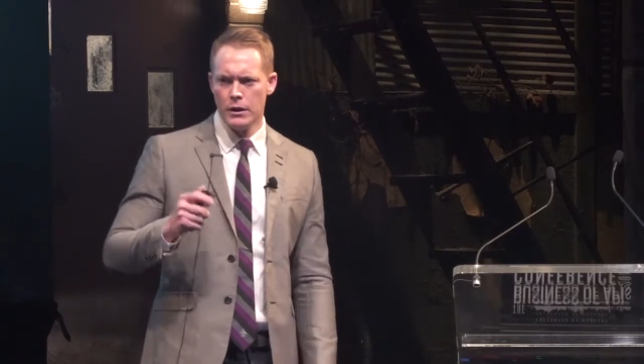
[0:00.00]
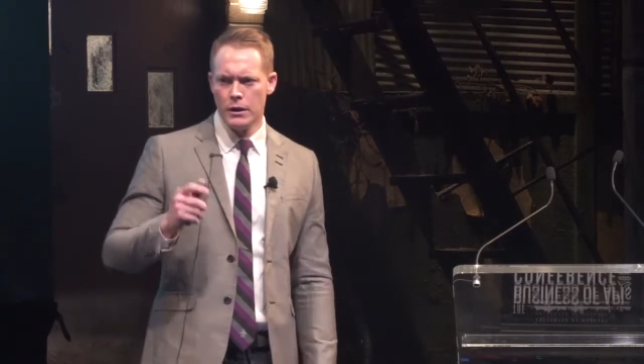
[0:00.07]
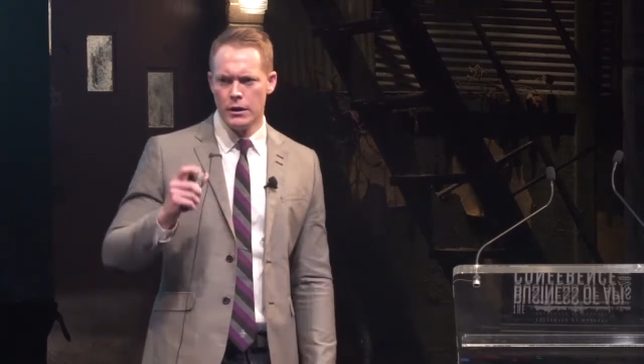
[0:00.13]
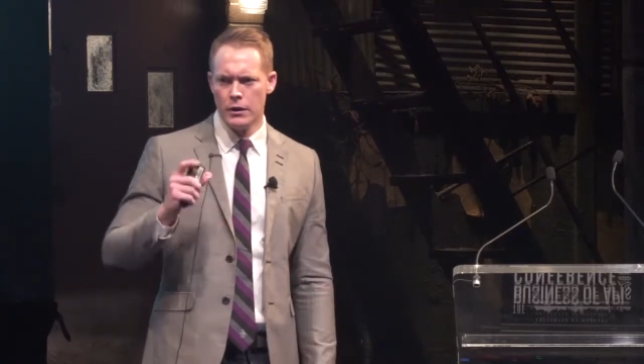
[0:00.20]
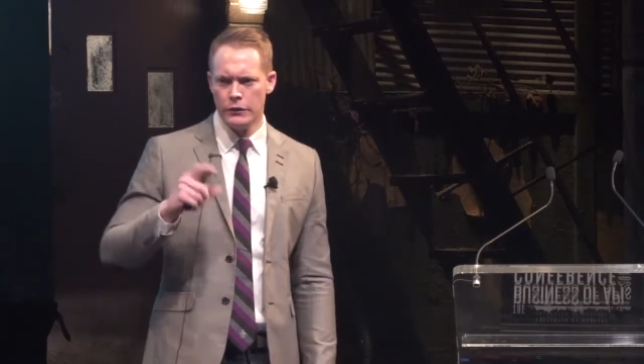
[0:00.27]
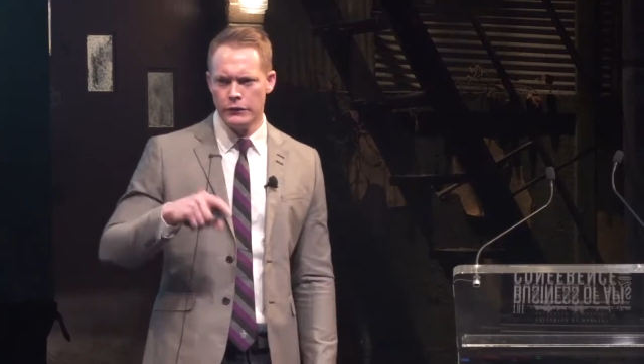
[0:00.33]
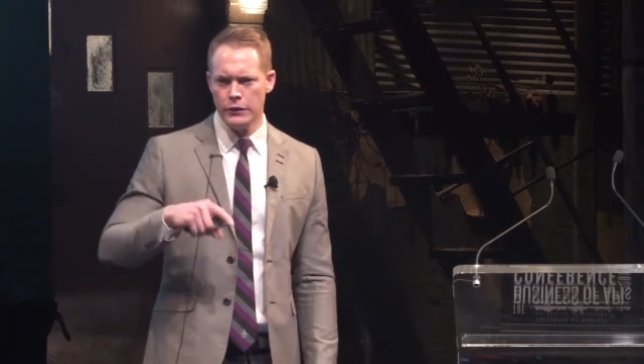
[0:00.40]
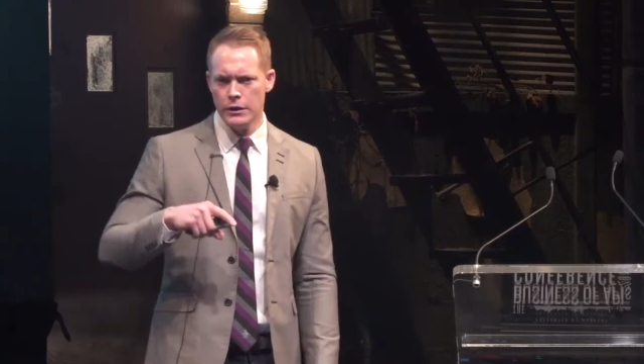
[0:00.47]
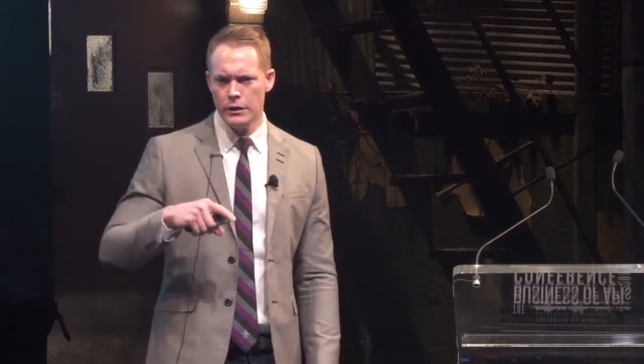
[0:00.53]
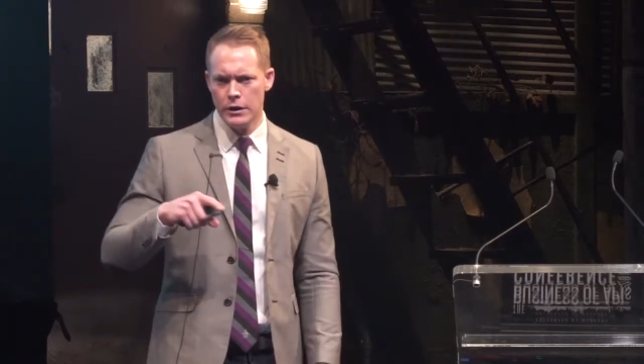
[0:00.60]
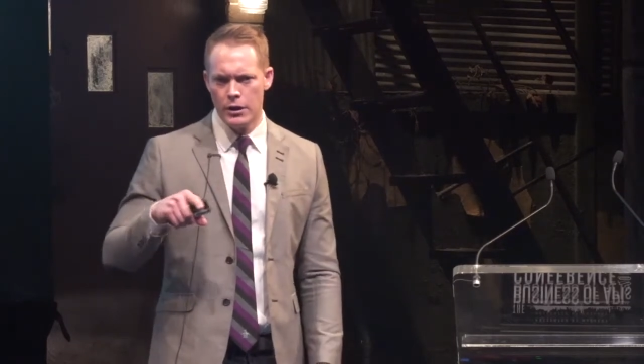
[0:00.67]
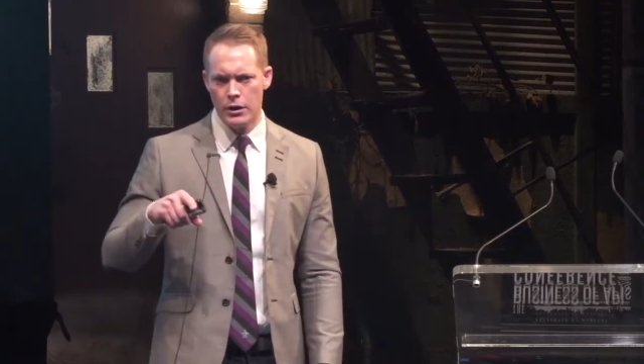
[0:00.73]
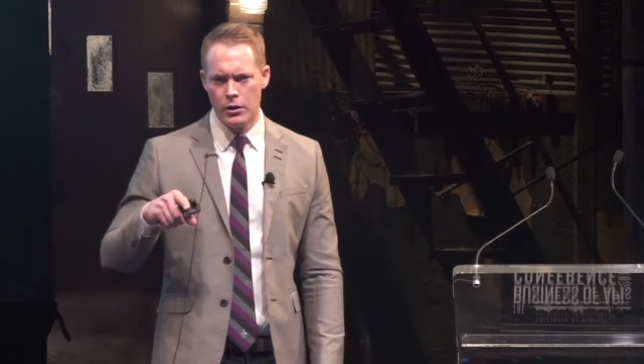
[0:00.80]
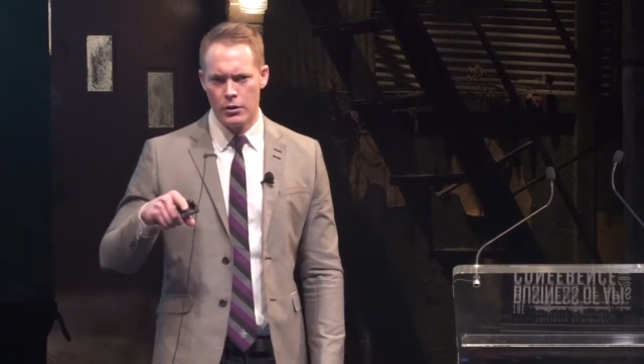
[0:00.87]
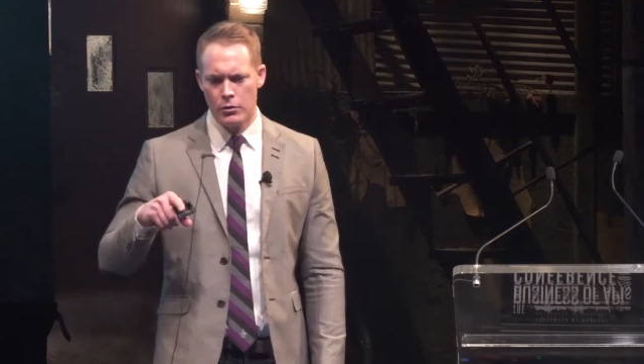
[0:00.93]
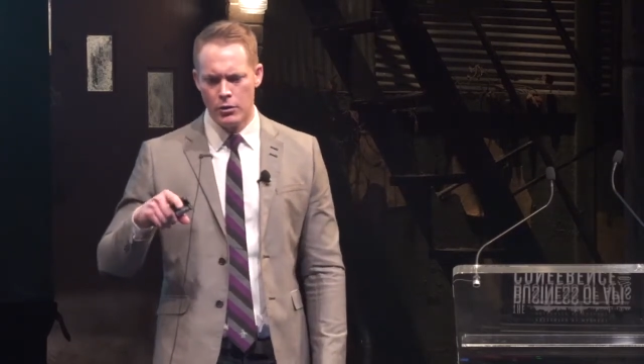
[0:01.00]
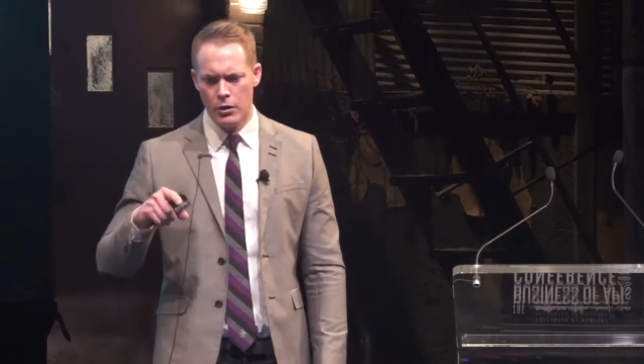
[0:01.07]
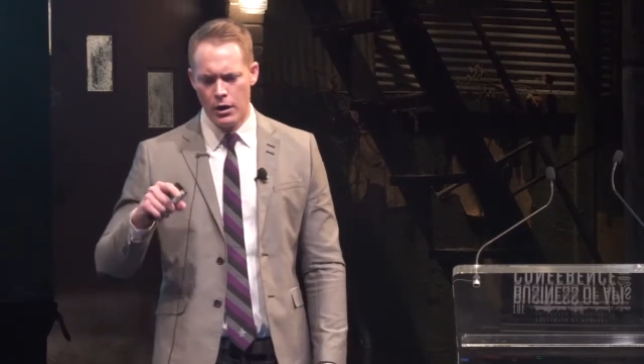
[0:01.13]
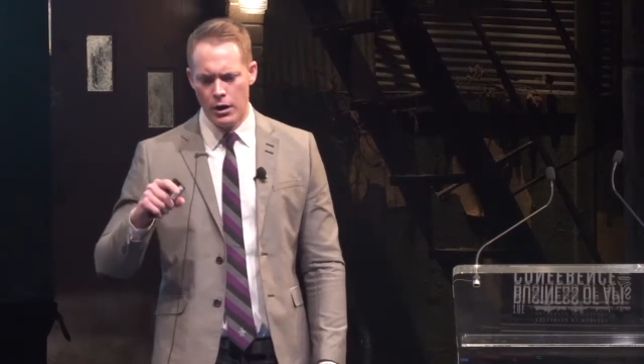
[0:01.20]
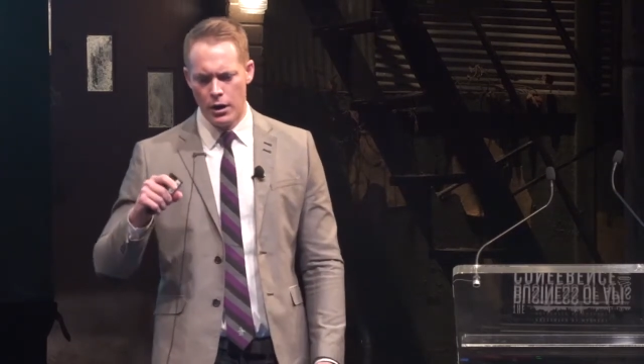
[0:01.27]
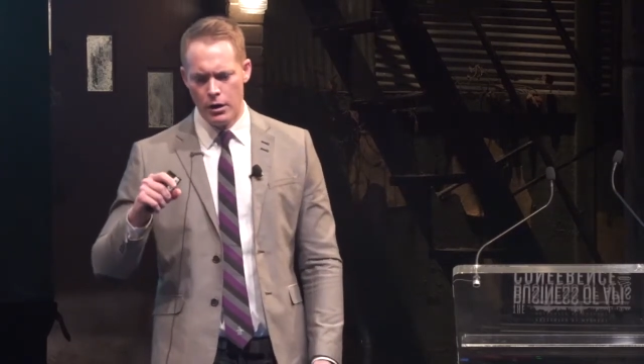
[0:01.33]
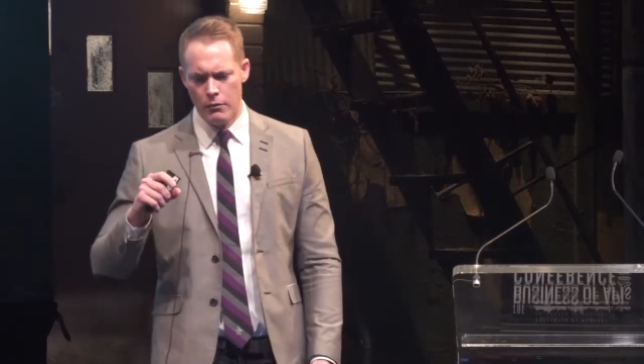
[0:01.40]
and our CEO
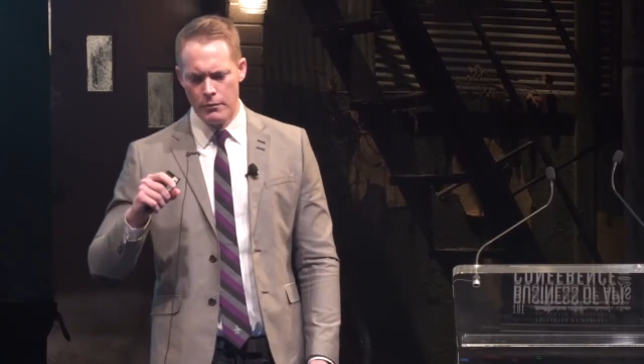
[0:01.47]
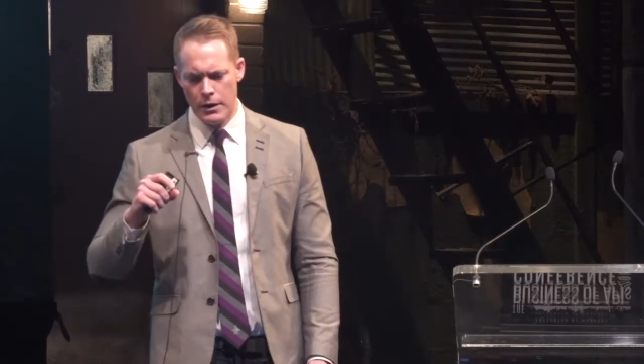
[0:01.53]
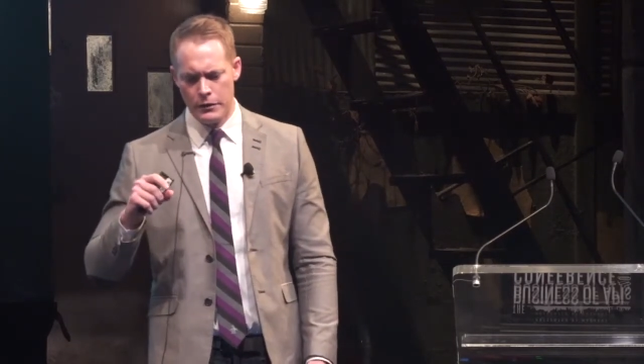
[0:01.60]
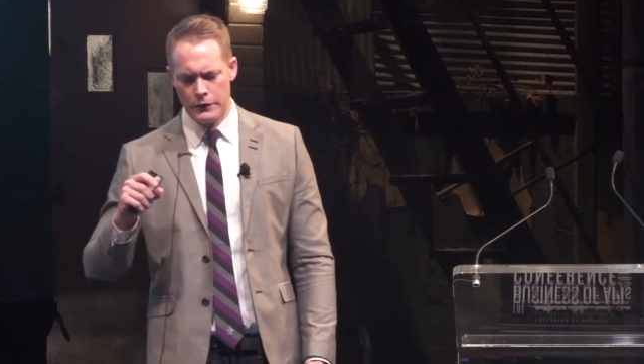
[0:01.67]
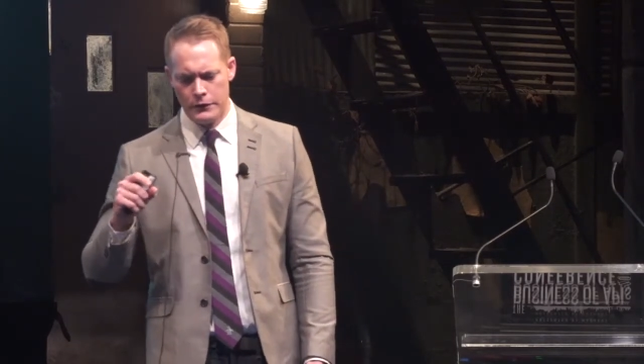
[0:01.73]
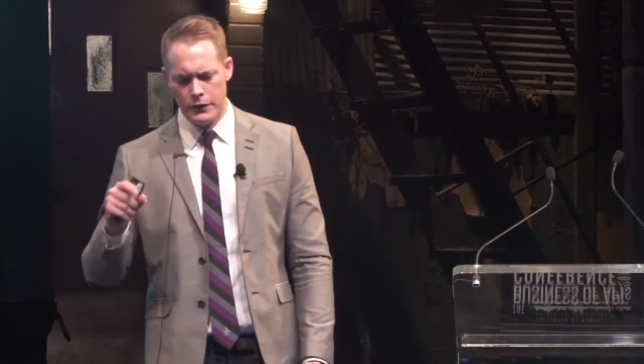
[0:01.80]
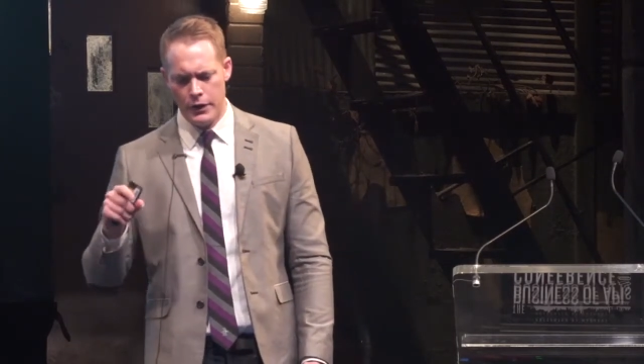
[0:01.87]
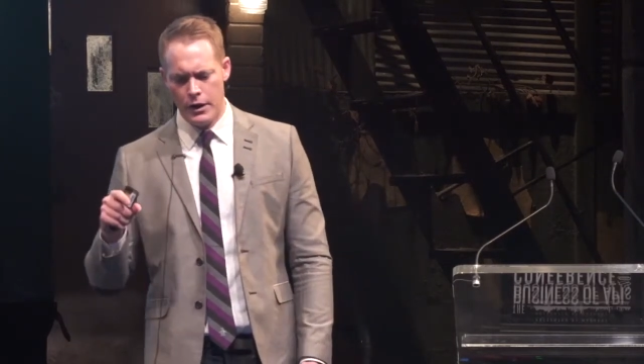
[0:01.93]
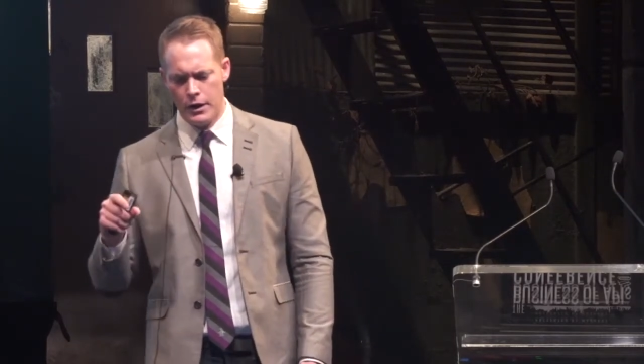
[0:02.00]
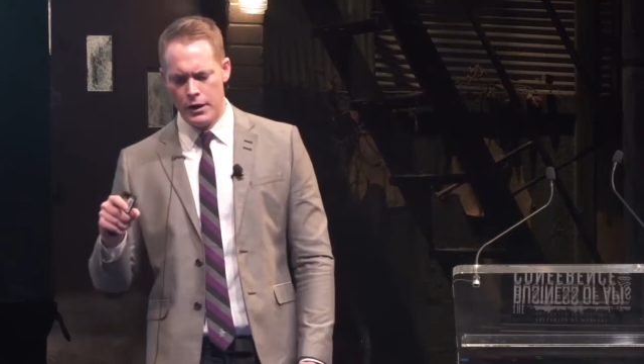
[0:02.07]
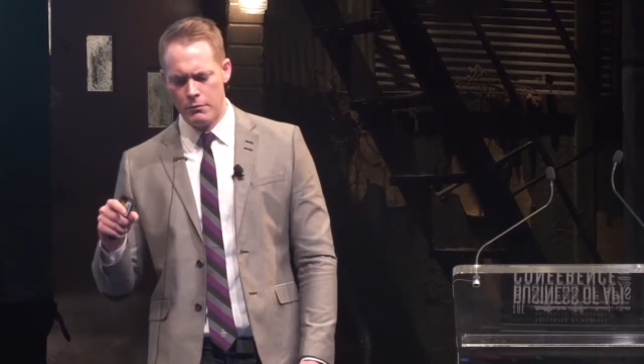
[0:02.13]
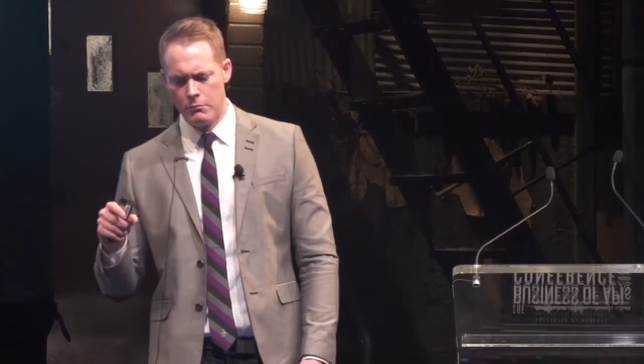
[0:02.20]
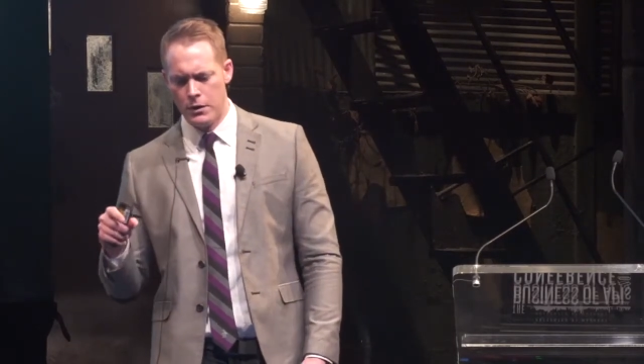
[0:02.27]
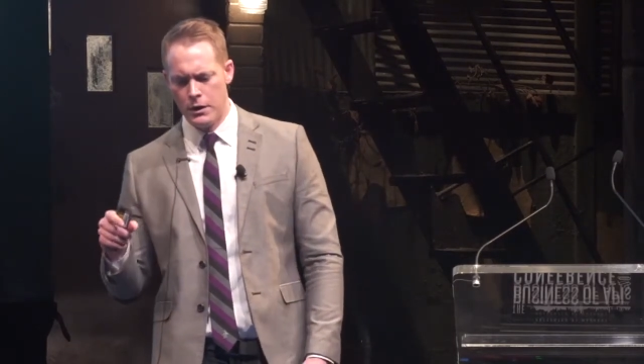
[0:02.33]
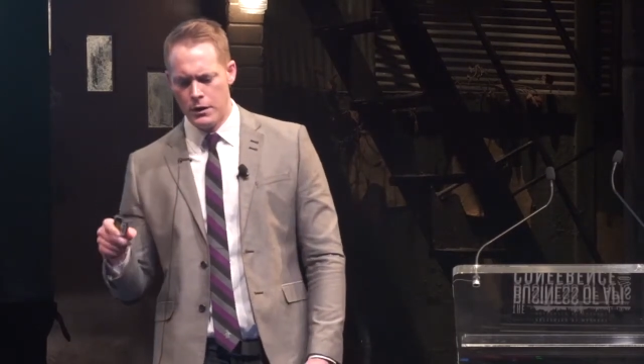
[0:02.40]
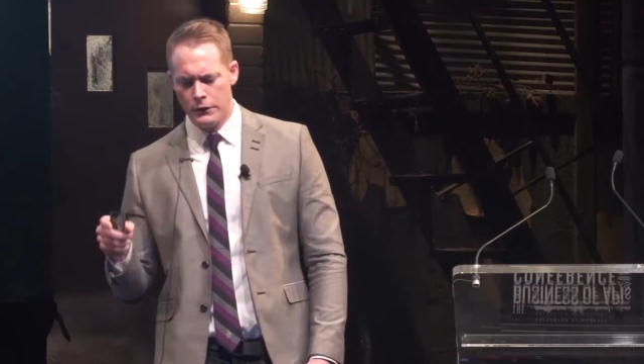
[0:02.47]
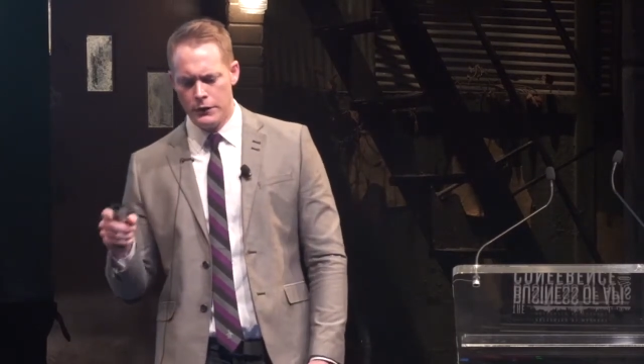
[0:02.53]
at the time